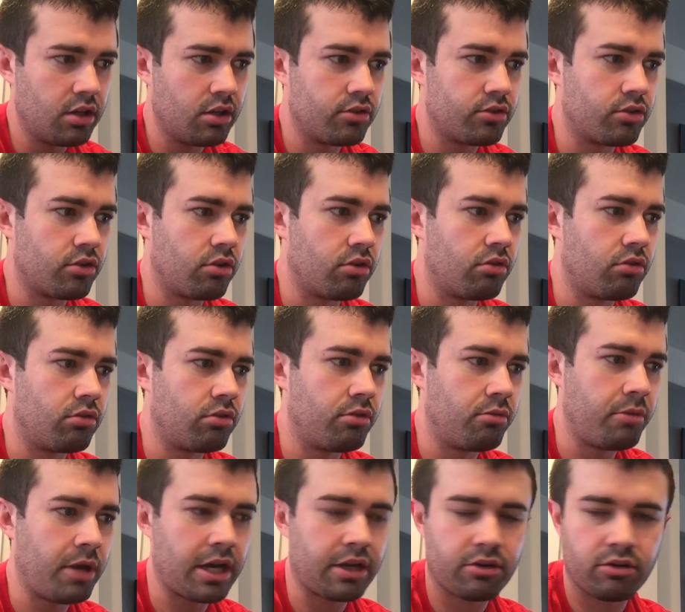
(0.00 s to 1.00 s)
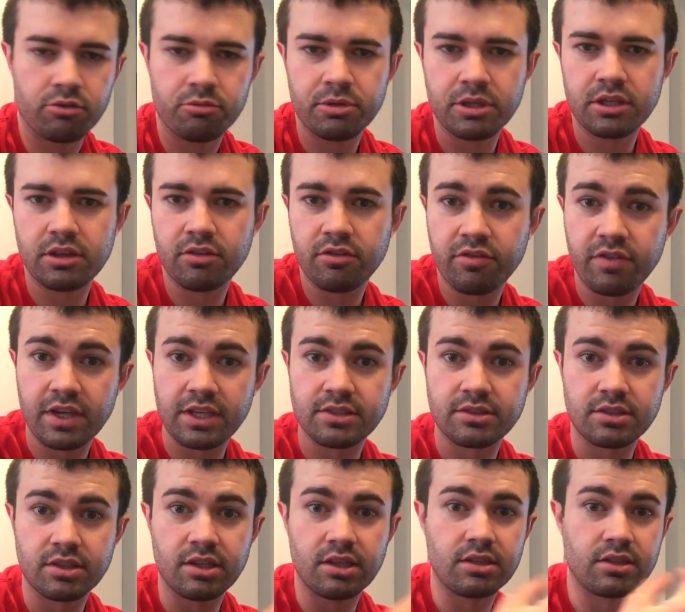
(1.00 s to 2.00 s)
So the macro being the face
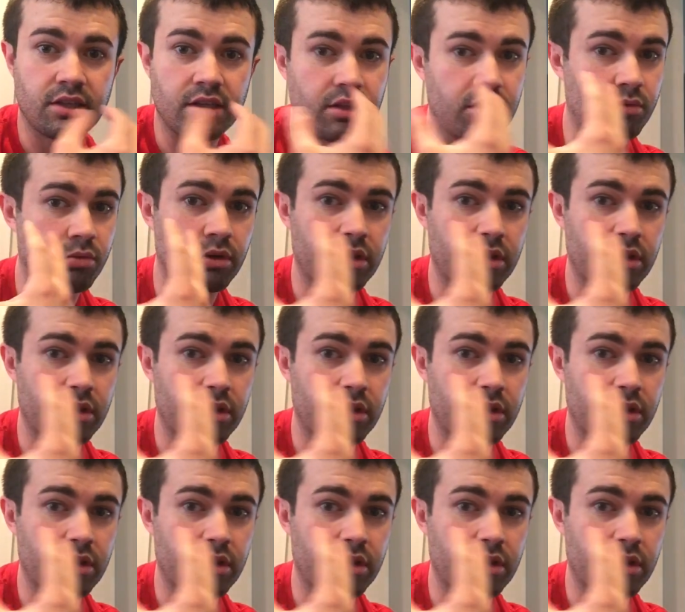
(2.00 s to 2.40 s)
to the teeth,